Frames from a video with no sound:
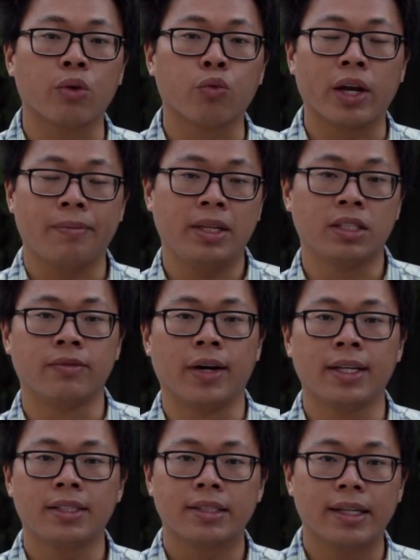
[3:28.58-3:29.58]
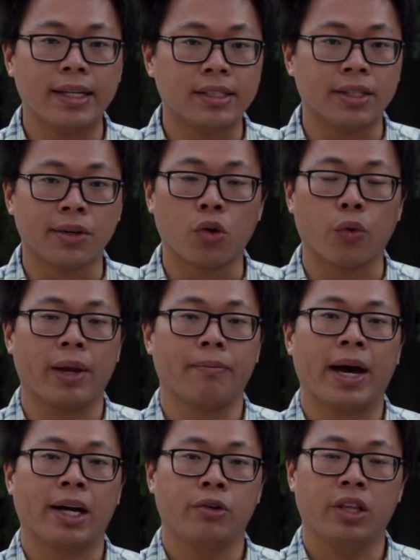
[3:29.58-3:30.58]
a Redmi device is the great
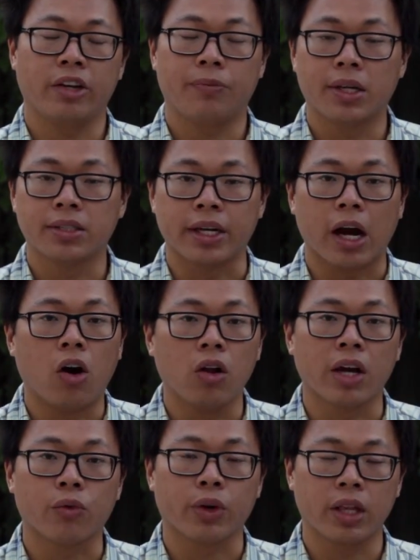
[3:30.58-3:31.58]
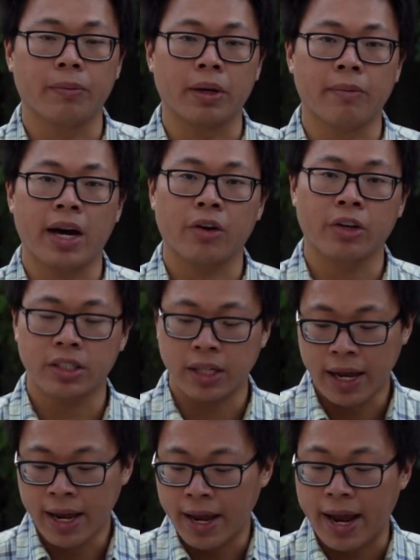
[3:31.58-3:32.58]
battery life, because they all have really big batteries,
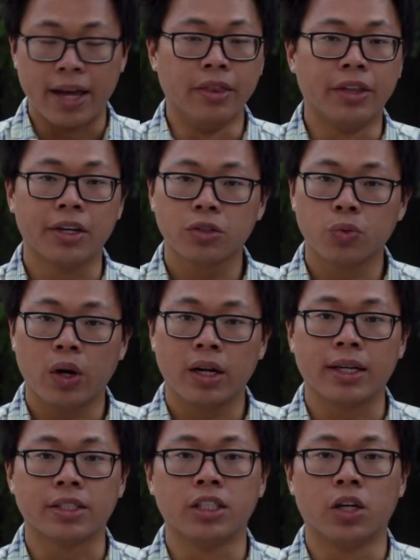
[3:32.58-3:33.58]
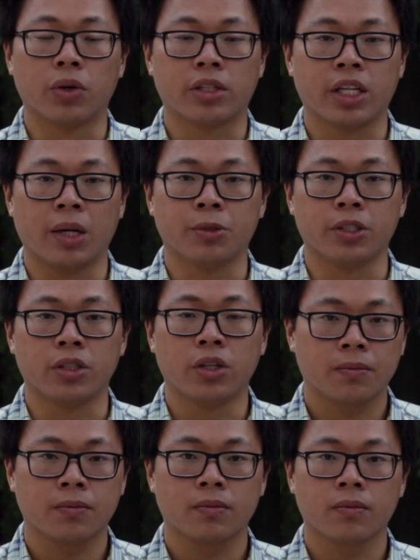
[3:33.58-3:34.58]
and this one is no exception.
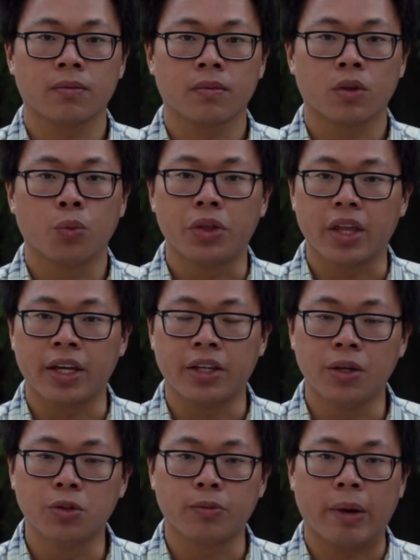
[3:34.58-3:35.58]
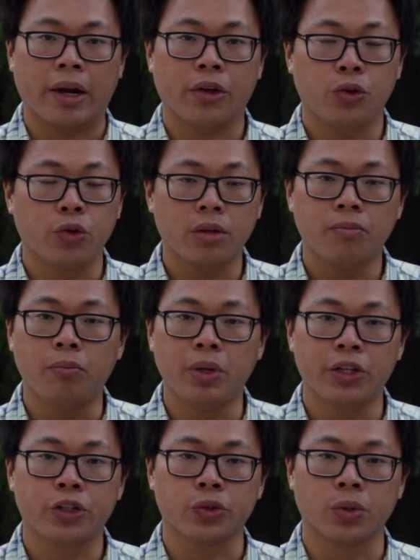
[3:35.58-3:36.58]
With a huge battery, you can
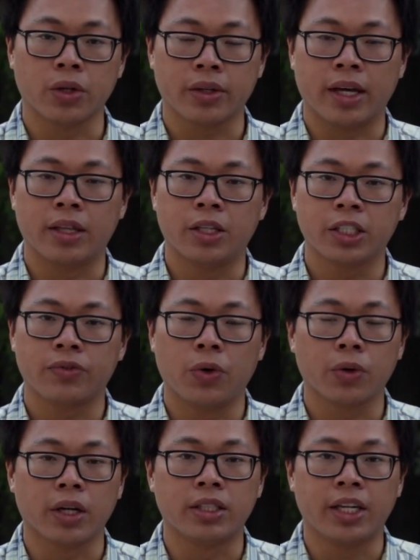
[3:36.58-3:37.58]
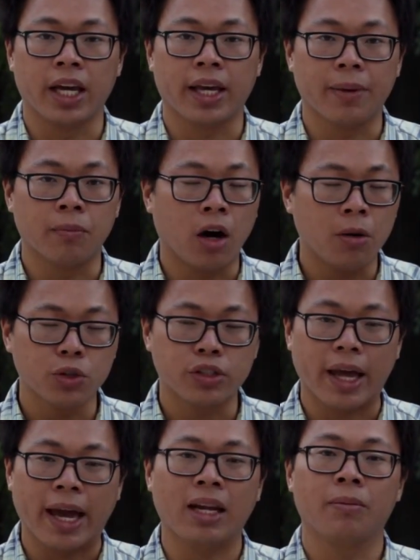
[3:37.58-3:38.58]
be sure that this phone can take
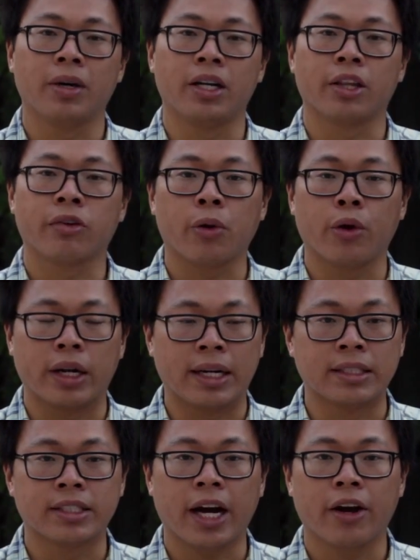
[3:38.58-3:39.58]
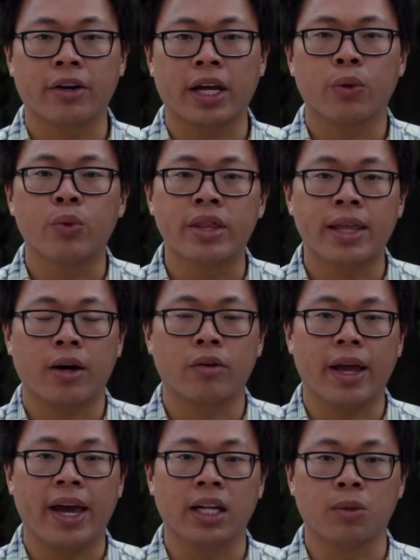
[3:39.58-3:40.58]
almost anybody throughout an entire day
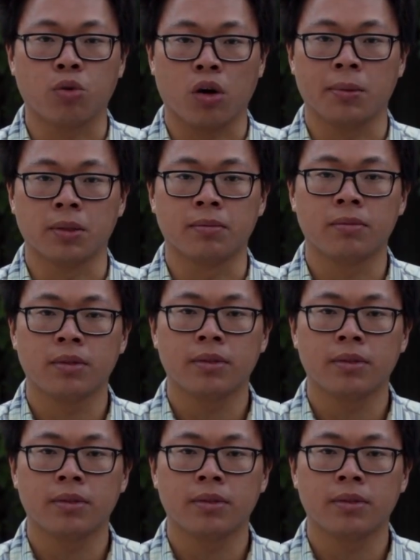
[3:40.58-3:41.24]
without any problem.